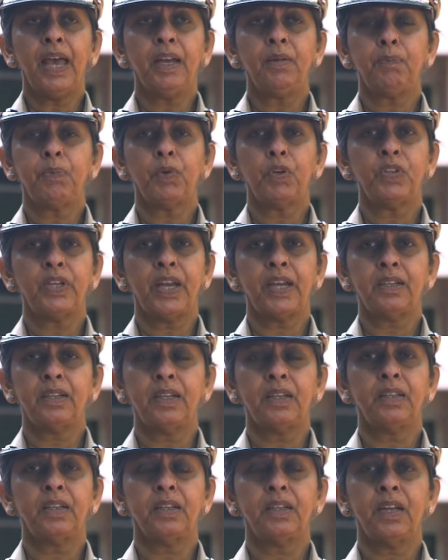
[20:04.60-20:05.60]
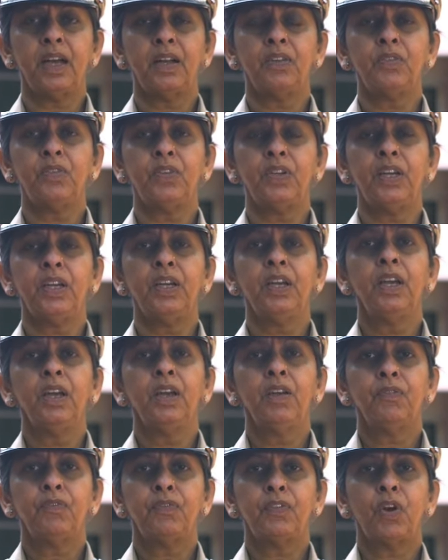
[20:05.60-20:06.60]
and protecting the country
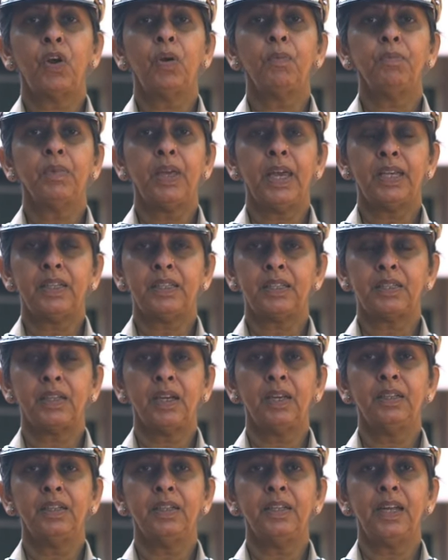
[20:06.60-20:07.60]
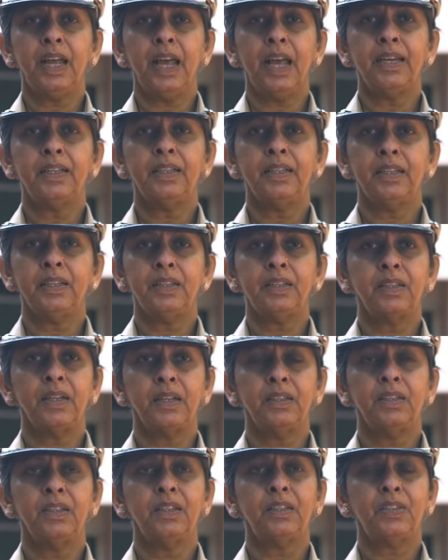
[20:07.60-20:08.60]
from external and
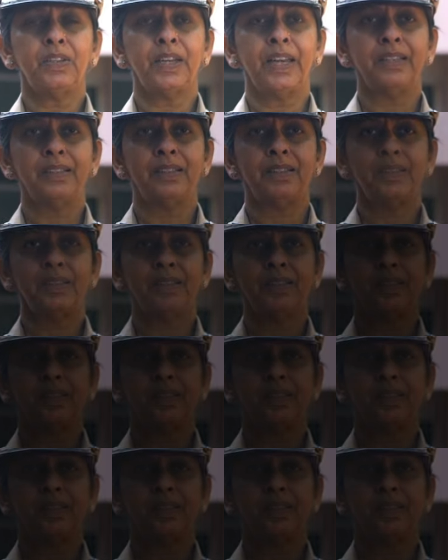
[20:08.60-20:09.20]
internal threats.